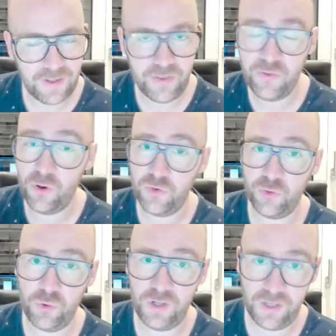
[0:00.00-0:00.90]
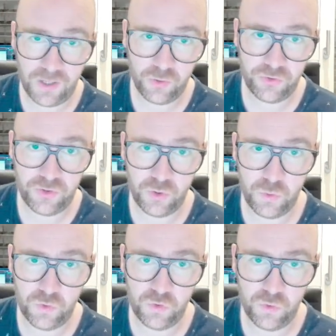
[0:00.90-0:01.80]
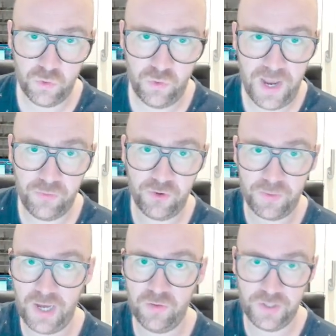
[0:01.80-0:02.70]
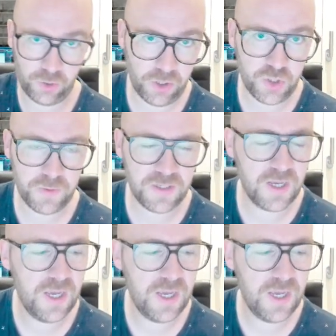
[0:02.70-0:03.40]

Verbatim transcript: And this also allows you to have some kind of acknowledgement.